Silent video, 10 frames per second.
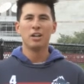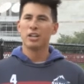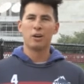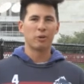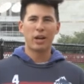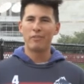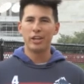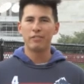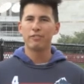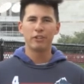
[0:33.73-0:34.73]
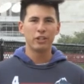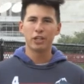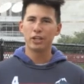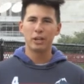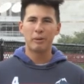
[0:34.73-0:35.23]
You know, we're coming in
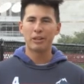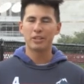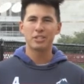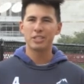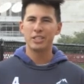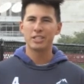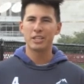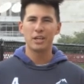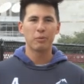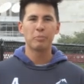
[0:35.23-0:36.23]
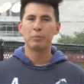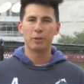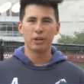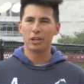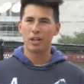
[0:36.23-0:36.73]
feeling good about this season. We've been
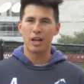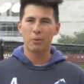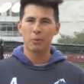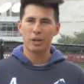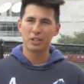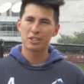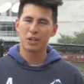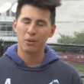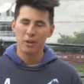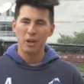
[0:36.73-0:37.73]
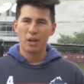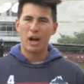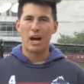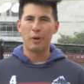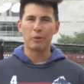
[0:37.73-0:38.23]
putting in a lot of work. So
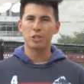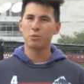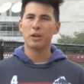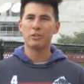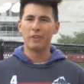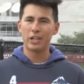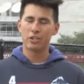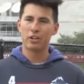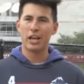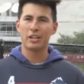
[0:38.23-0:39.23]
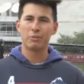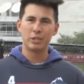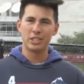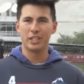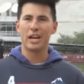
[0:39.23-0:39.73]
we just want to make sure that
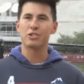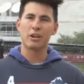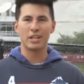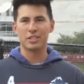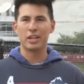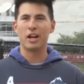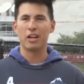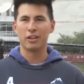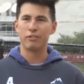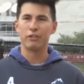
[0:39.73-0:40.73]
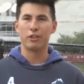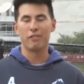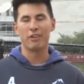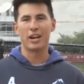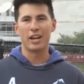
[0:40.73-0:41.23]
we see that translate onto the field
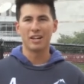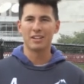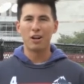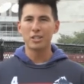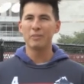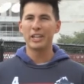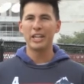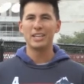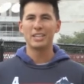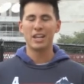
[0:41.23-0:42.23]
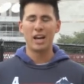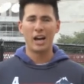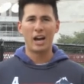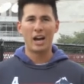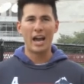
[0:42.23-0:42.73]
on Friday. Ultimate is
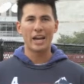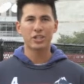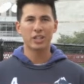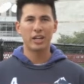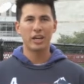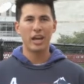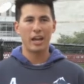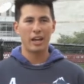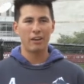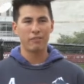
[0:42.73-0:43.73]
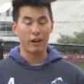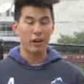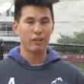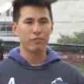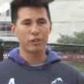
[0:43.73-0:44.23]
actually a
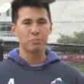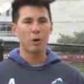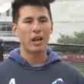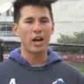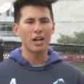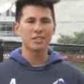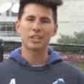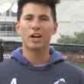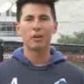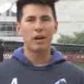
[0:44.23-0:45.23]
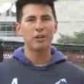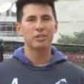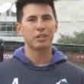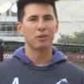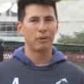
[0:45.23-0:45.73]
very fun sport. And honestly, Colorado
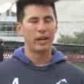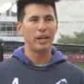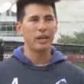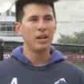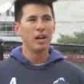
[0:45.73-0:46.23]
is a great